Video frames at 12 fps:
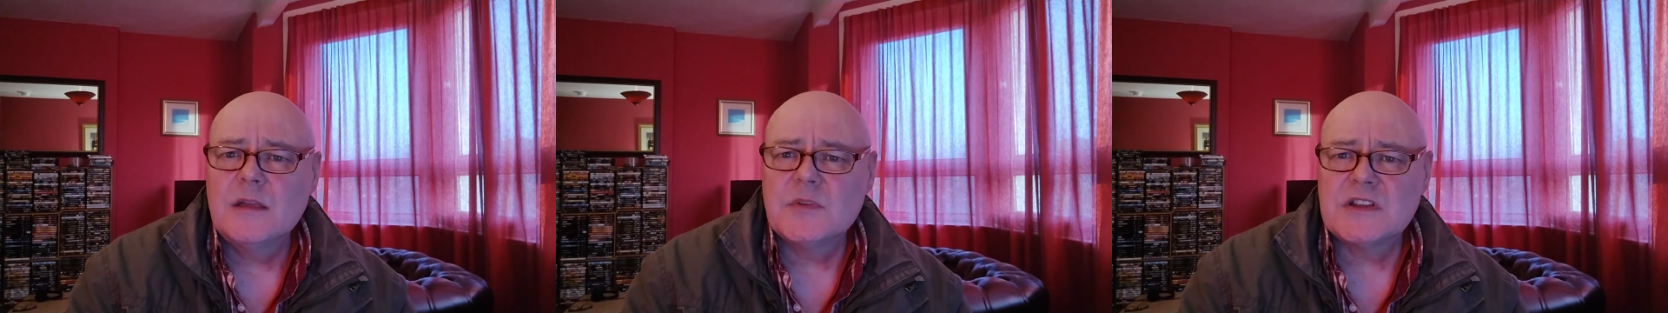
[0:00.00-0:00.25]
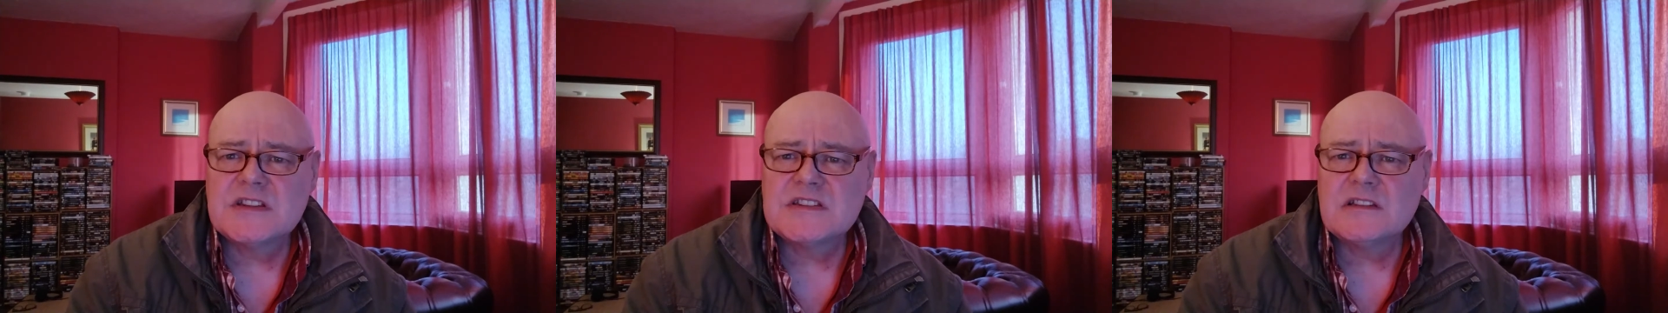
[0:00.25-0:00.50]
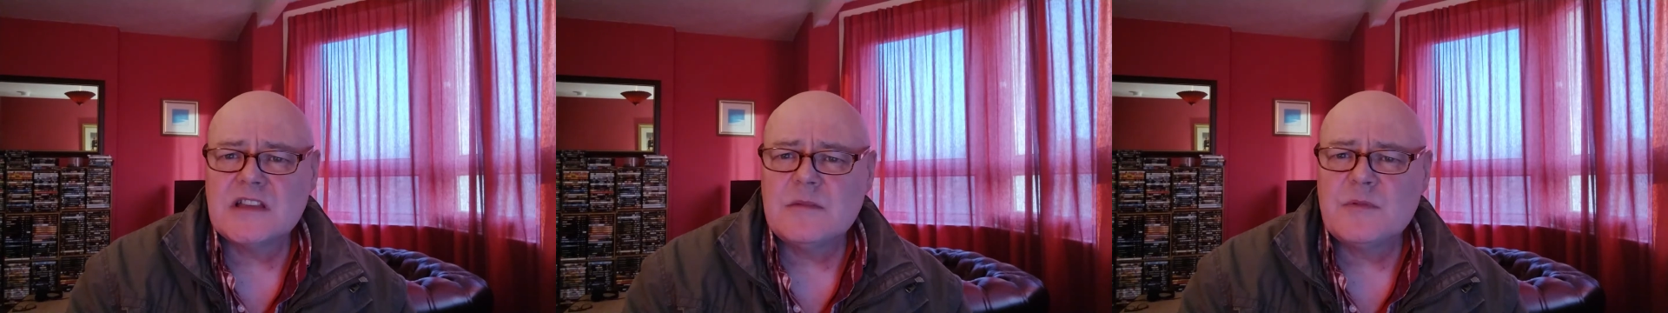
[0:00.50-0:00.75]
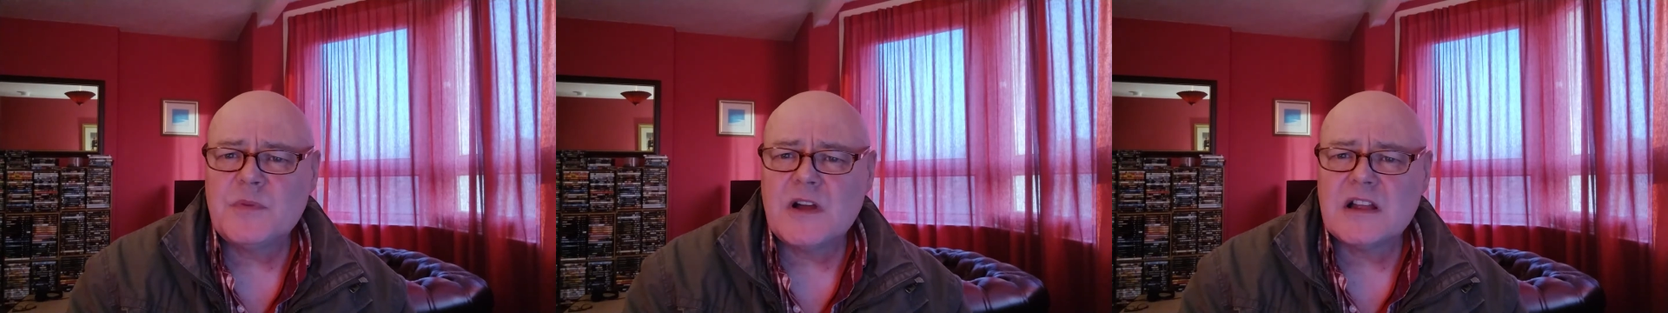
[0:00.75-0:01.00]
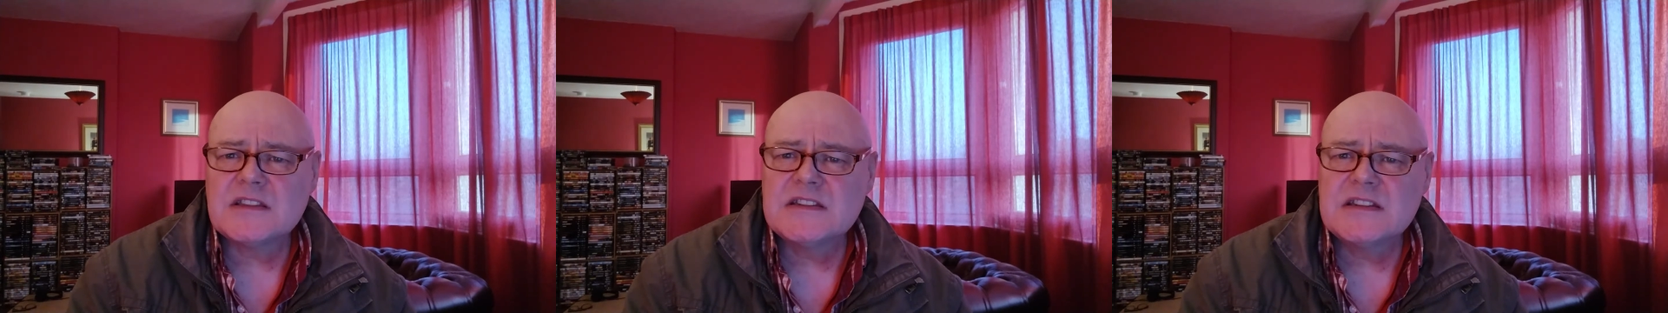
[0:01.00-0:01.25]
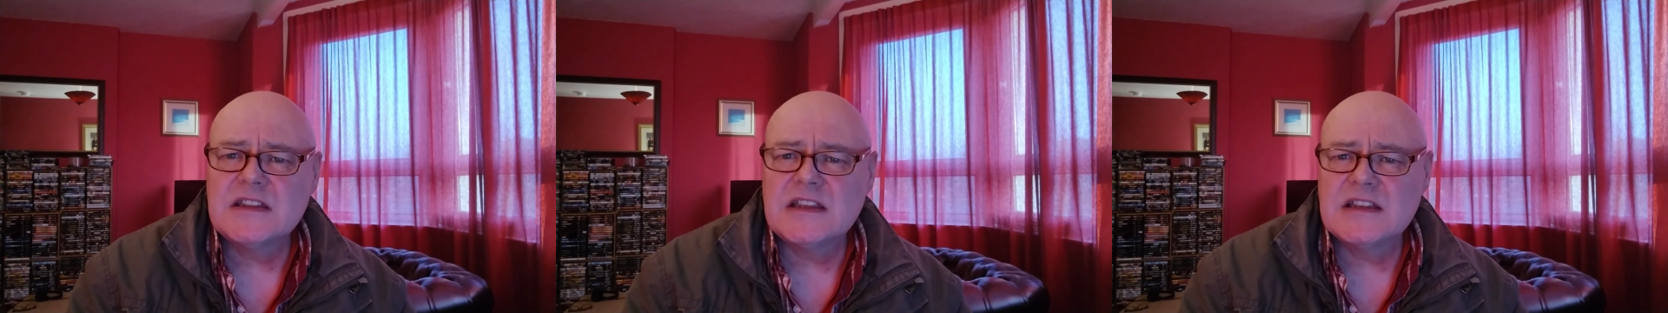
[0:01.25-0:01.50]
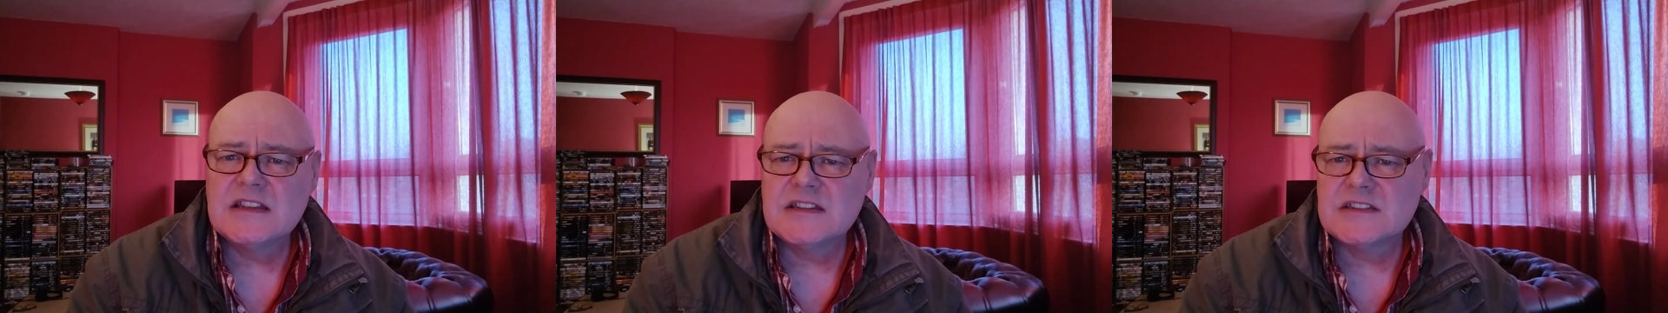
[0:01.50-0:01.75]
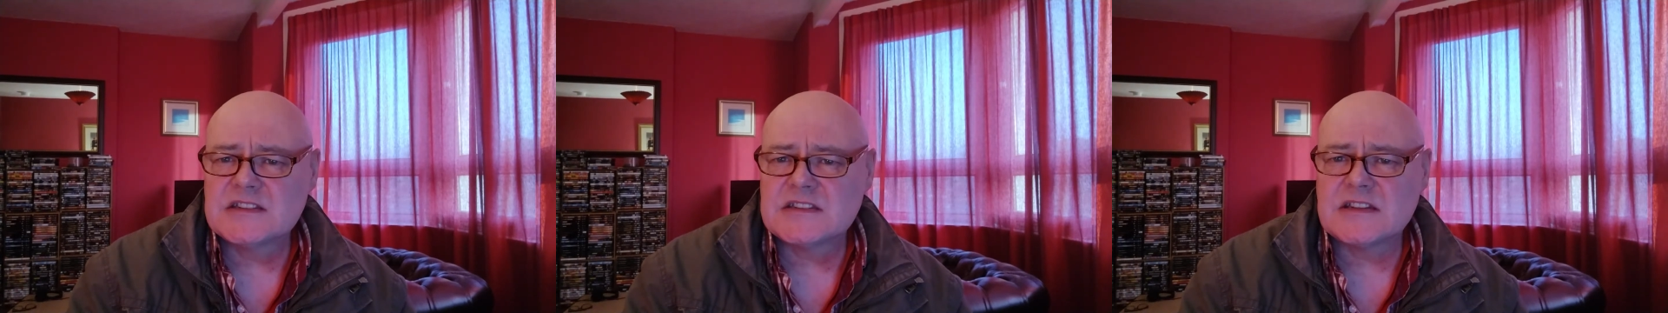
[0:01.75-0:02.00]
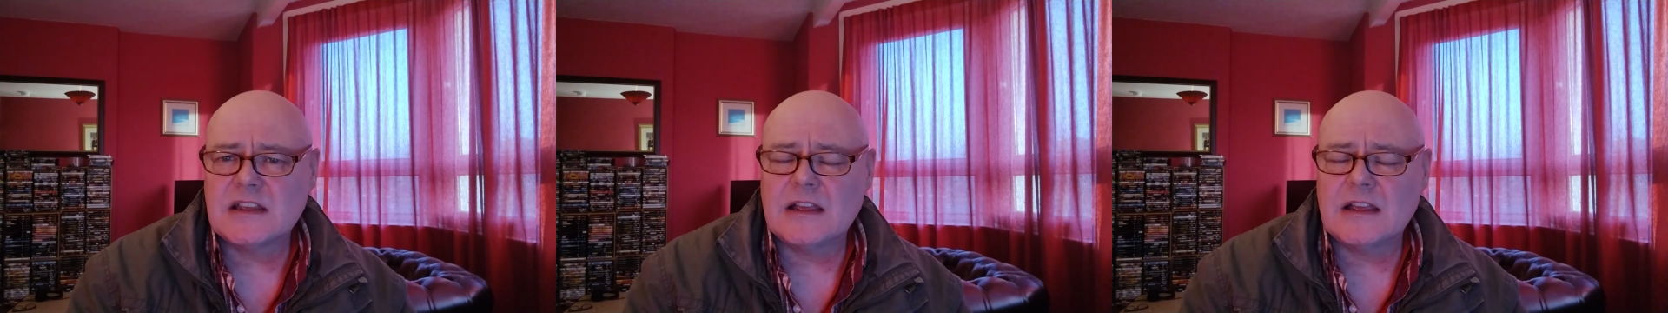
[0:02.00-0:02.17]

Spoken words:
because the Labour Party is